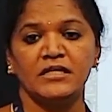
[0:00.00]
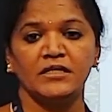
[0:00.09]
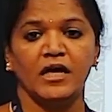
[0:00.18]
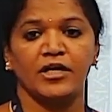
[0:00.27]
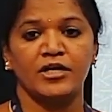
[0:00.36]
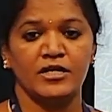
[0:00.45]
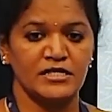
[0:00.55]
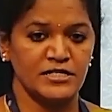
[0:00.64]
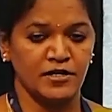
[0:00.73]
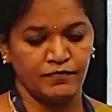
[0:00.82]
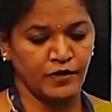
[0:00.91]
on the
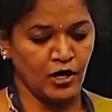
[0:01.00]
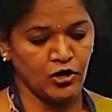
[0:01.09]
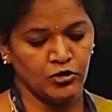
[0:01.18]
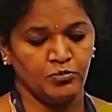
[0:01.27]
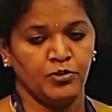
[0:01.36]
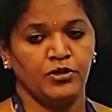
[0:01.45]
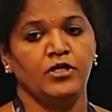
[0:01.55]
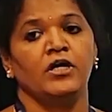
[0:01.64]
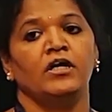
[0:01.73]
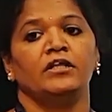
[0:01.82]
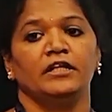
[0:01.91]
accuracy of the output,
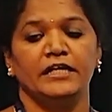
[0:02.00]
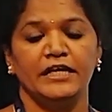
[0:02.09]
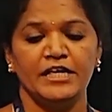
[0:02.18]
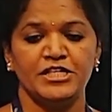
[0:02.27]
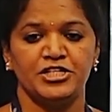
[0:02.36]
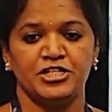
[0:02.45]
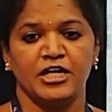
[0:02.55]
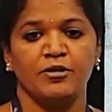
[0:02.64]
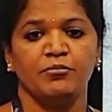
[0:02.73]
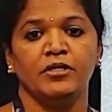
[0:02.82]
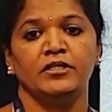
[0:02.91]
each time